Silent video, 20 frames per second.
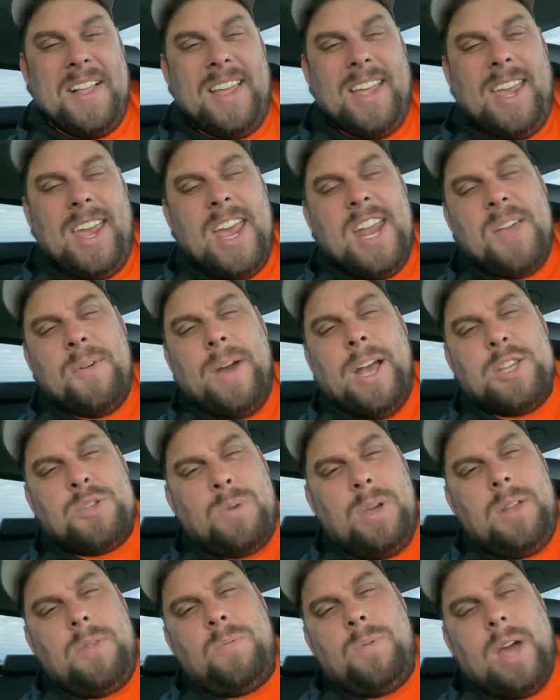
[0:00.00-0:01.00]
anyways,
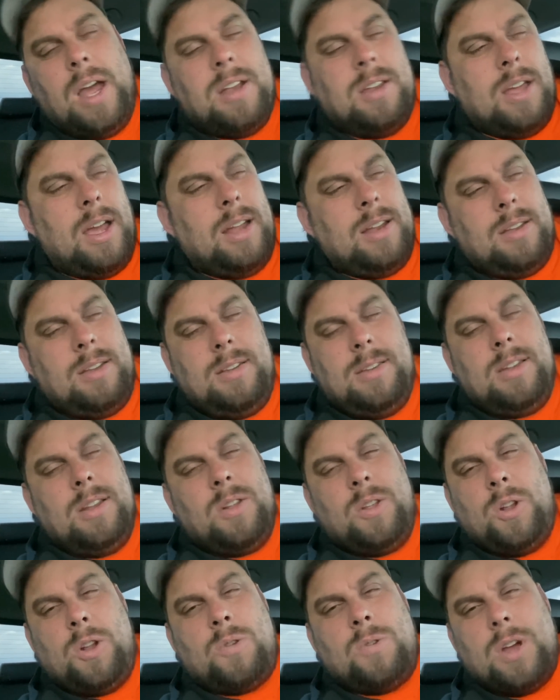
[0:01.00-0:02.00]
I did a
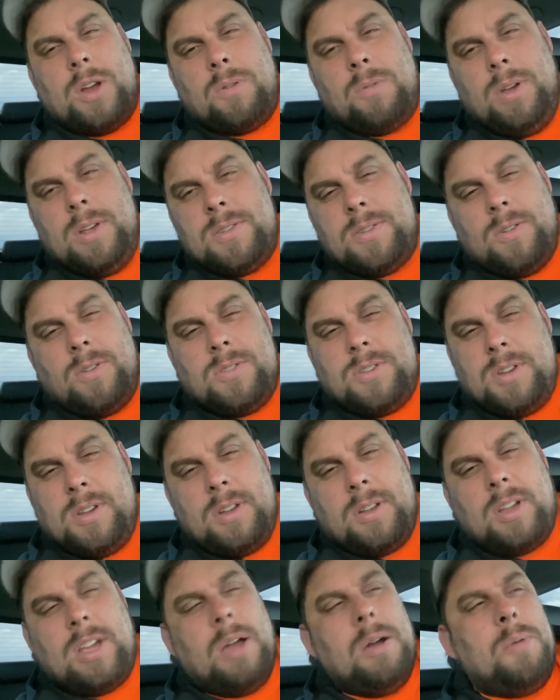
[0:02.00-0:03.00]
little quick research
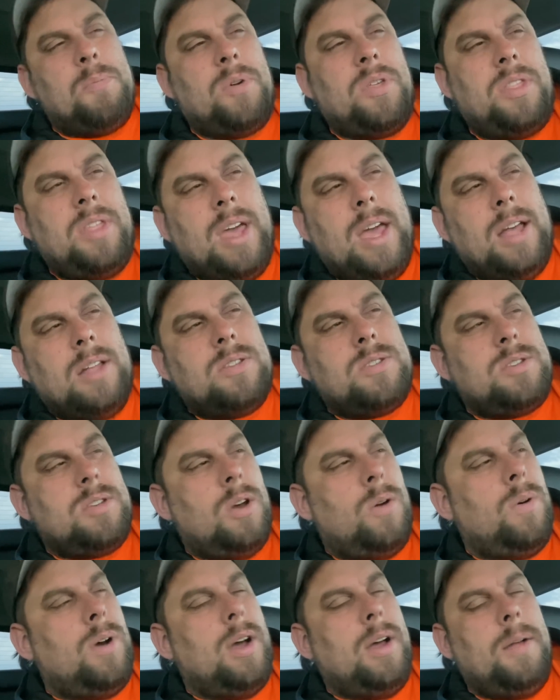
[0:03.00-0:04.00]
and come up with that.
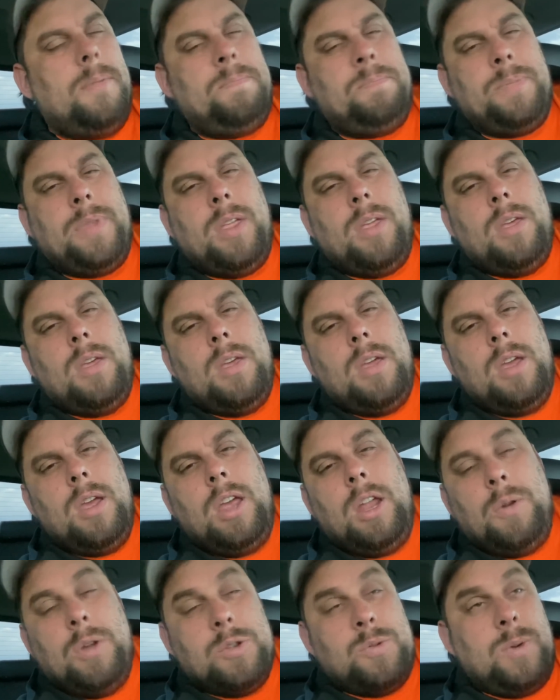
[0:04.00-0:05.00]
So
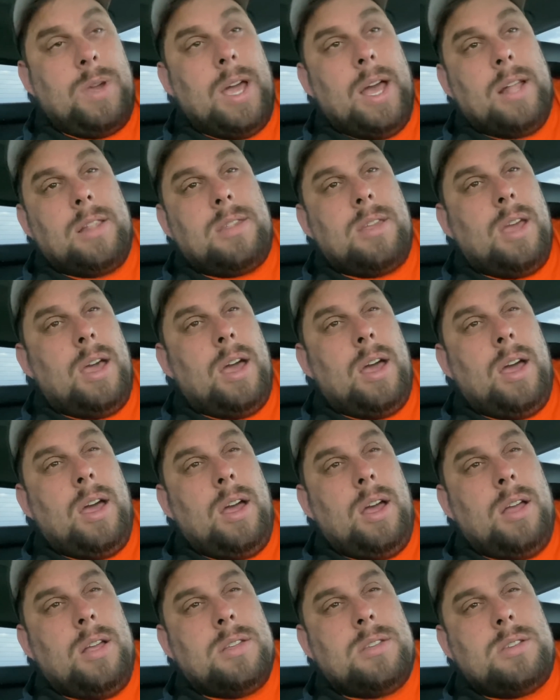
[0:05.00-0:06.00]
anyways, we got
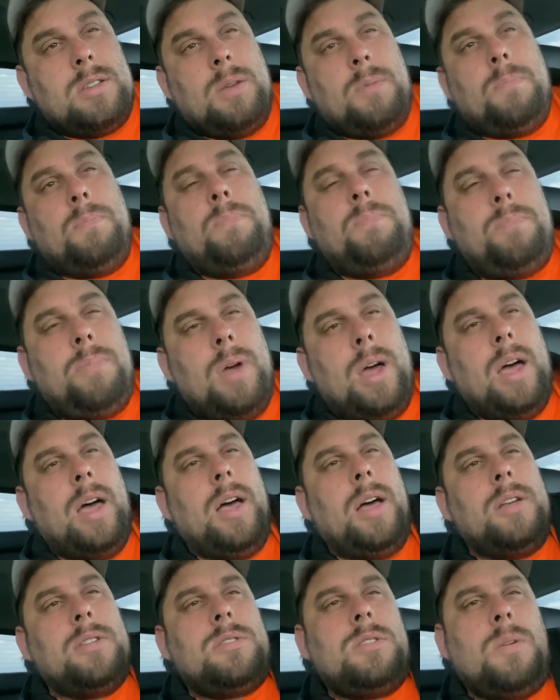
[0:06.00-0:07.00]

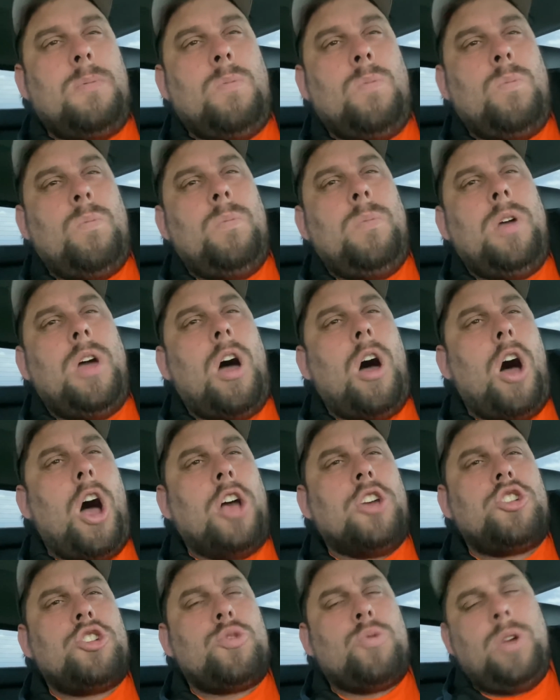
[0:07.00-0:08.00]
some
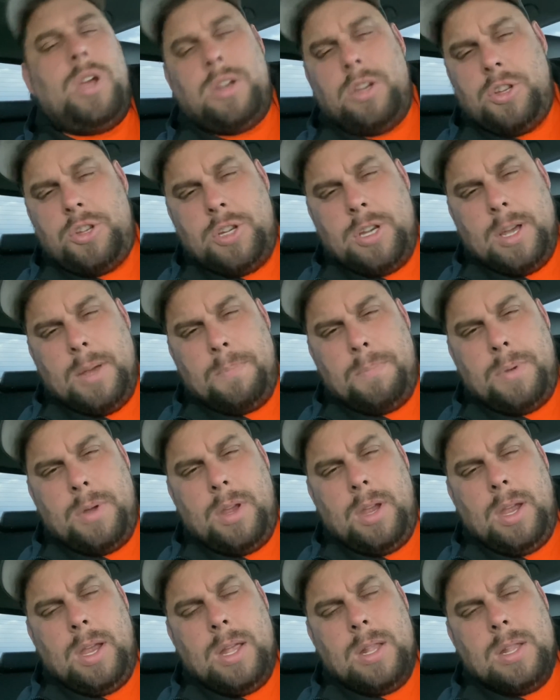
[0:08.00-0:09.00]
Austrian to chip,
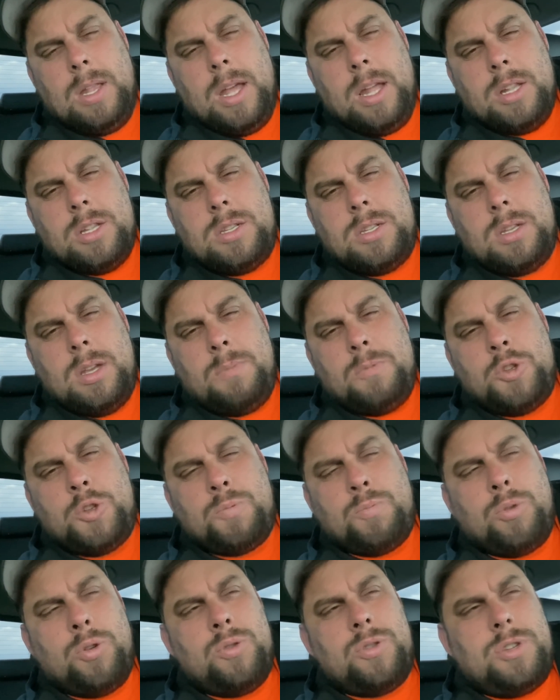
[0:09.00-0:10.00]
and then some
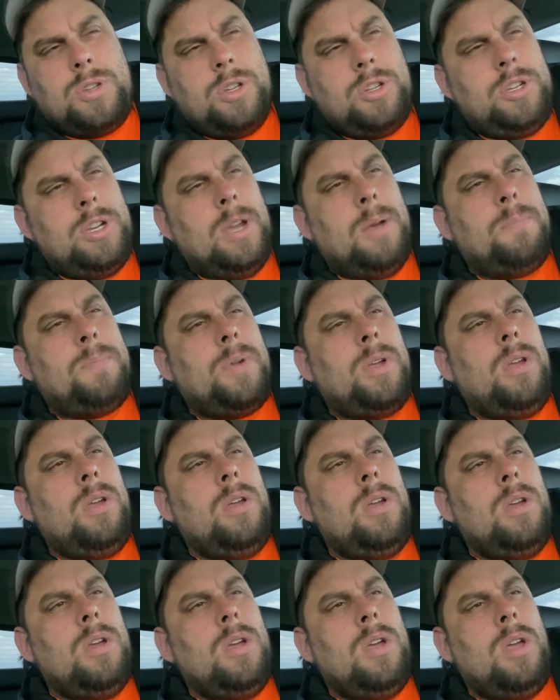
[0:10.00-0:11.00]
spruce to chip. I
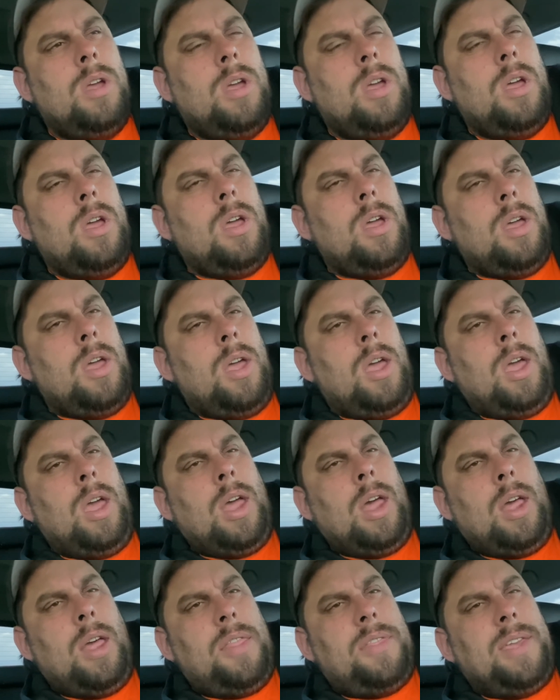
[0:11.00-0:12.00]

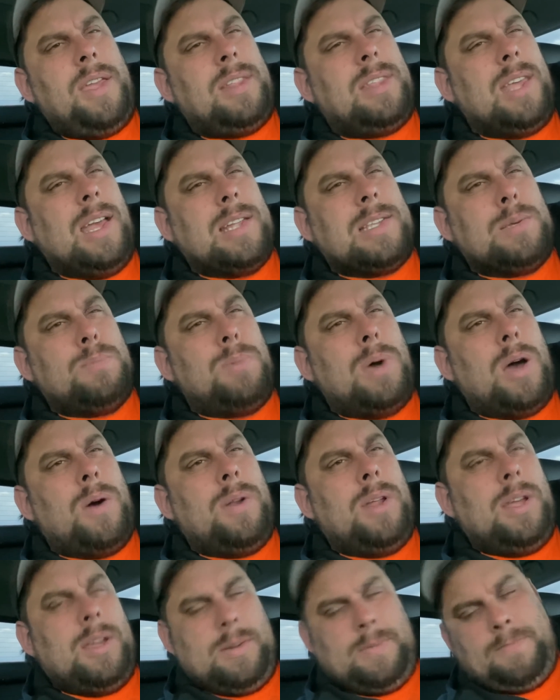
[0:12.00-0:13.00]
think that's
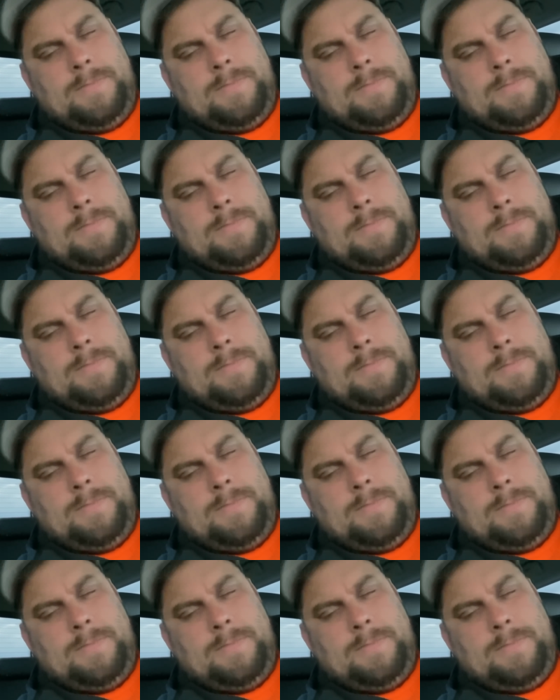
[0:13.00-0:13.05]
about it.